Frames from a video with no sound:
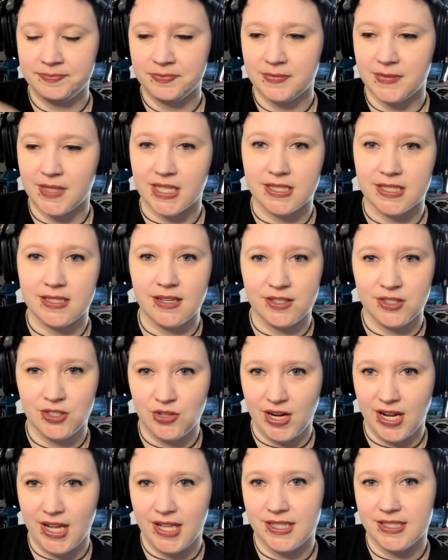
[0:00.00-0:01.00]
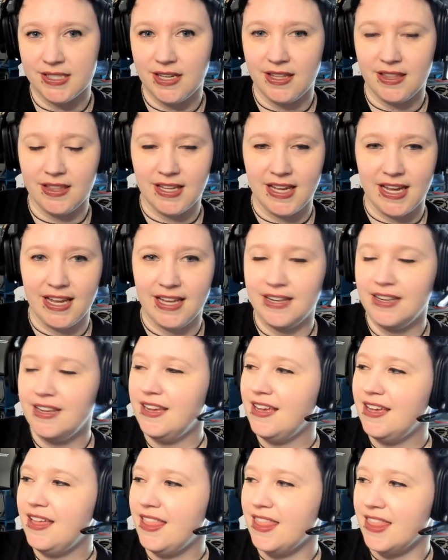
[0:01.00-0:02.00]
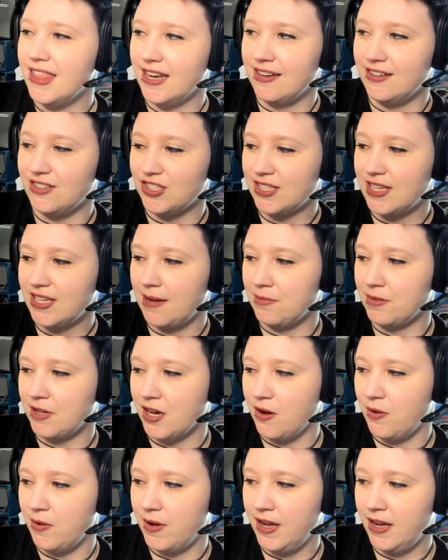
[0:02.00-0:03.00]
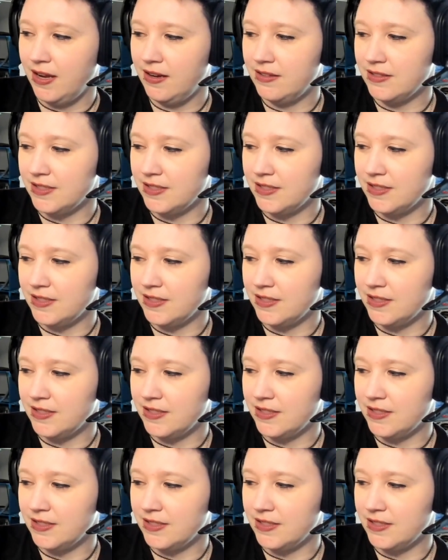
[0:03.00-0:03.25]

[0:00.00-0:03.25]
the six strands in that, then I just kept going.